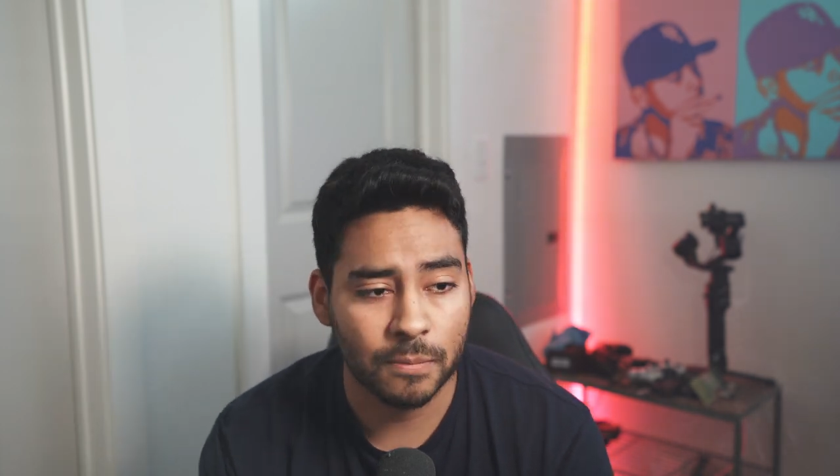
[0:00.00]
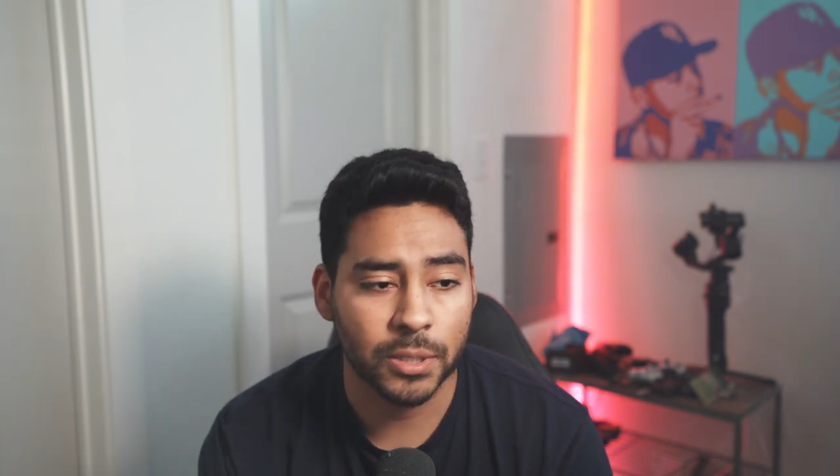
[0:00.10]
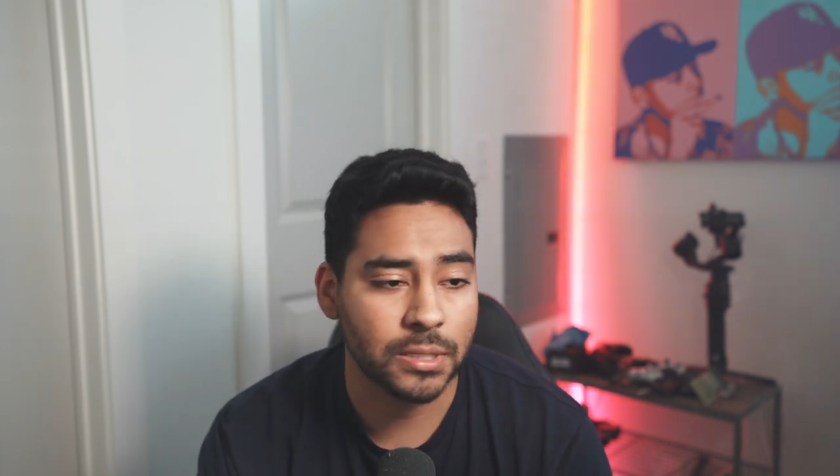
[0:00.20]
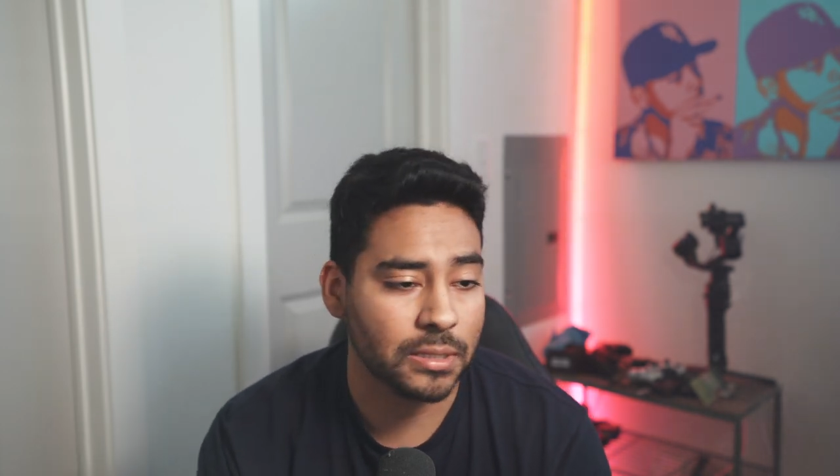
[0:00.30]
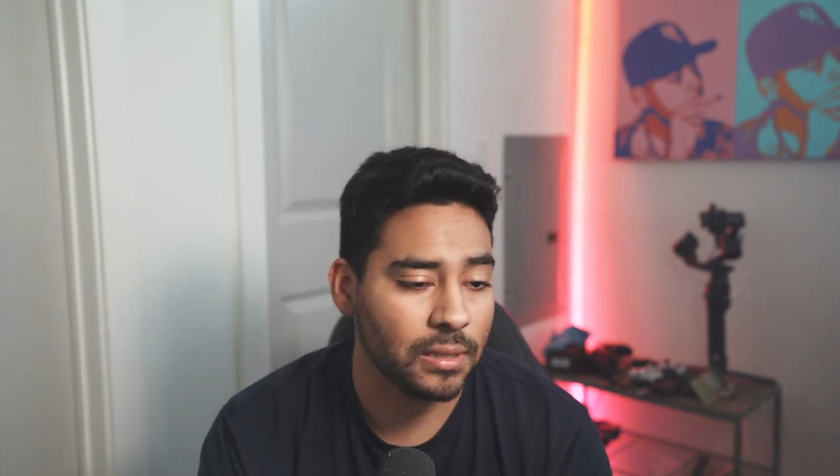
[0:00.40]
It
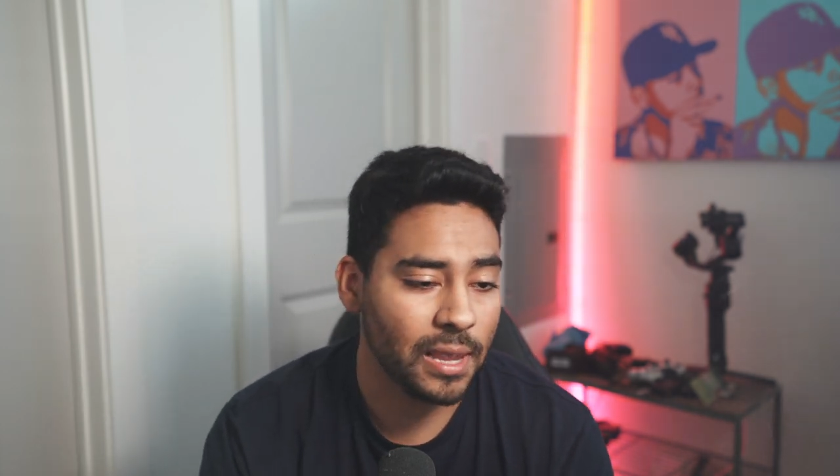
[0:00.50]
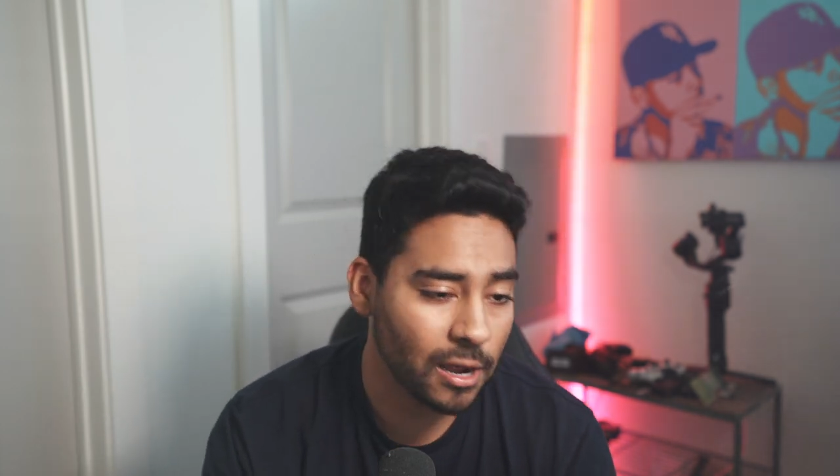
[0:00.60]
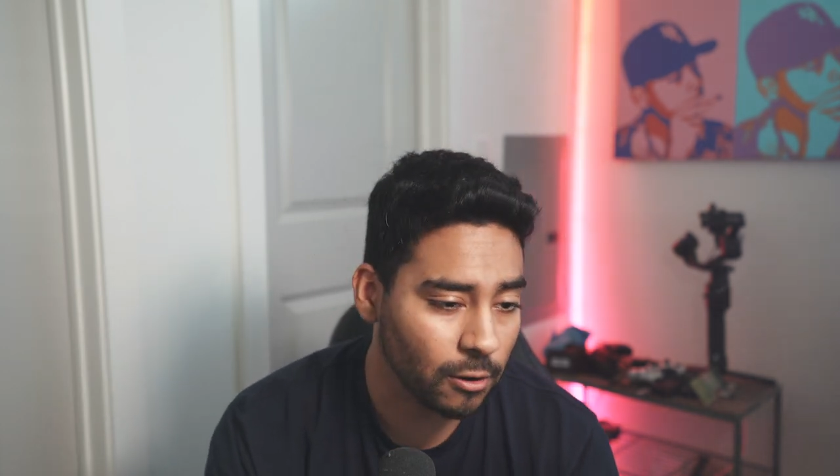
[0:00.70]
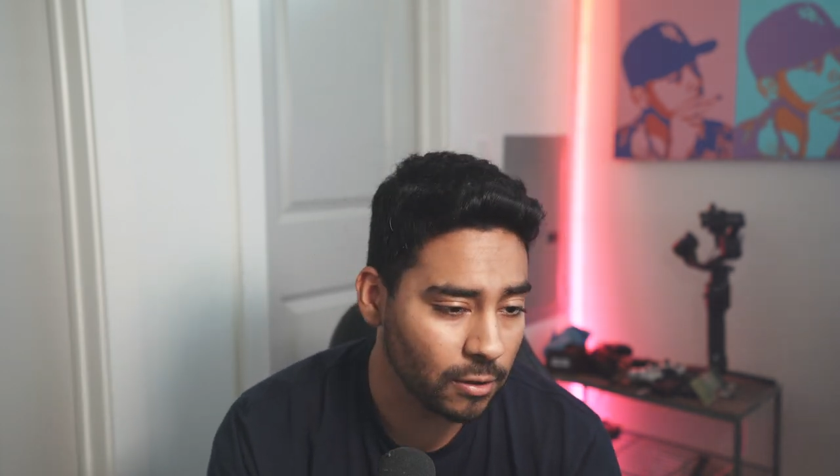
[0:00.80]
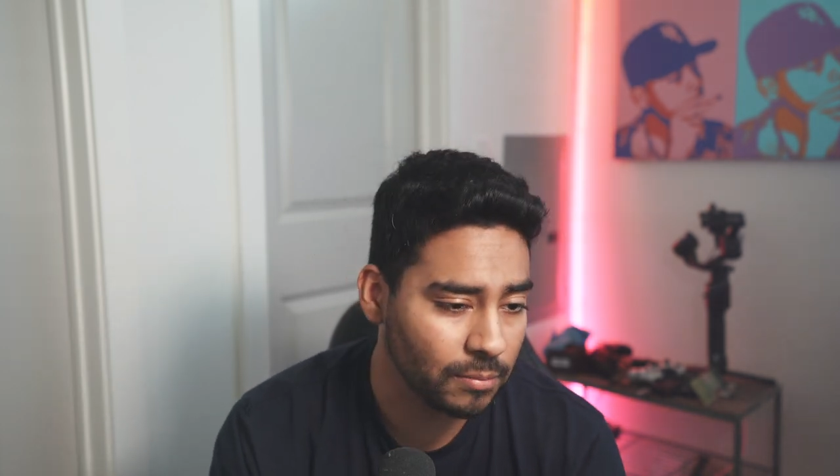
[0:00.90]
puts us in the
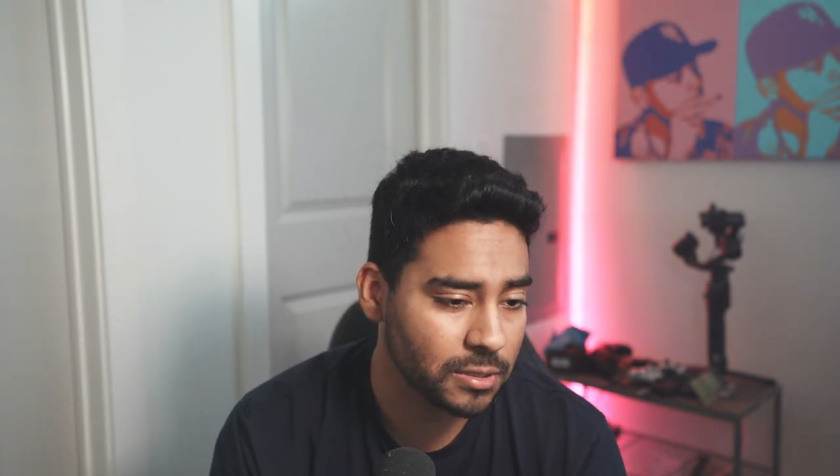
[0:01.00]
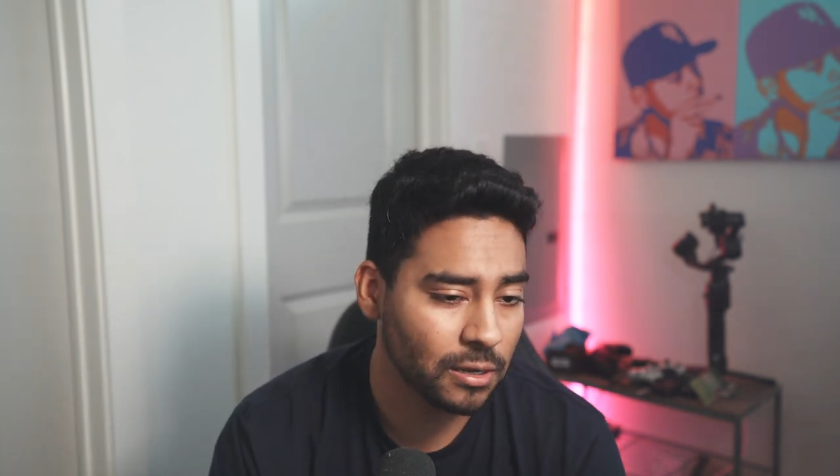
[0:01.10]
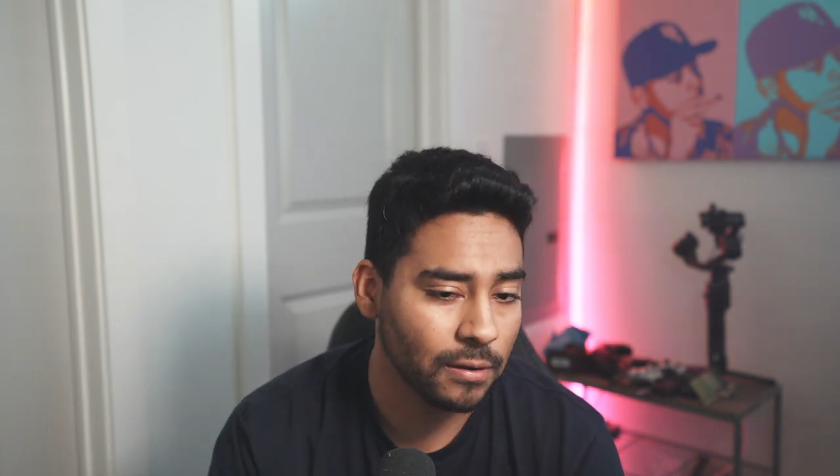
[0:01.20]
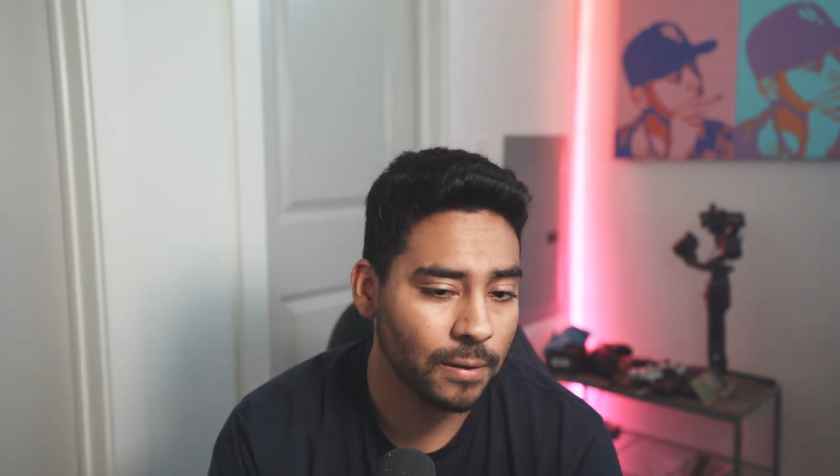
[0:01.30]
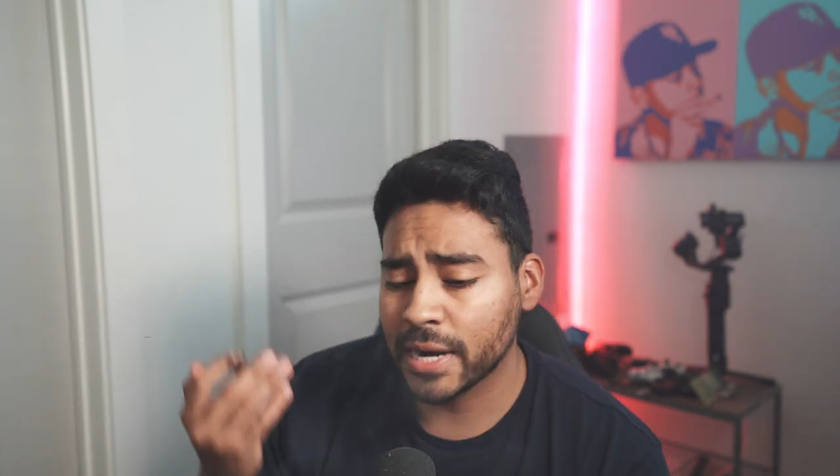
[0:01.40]
algorithm. So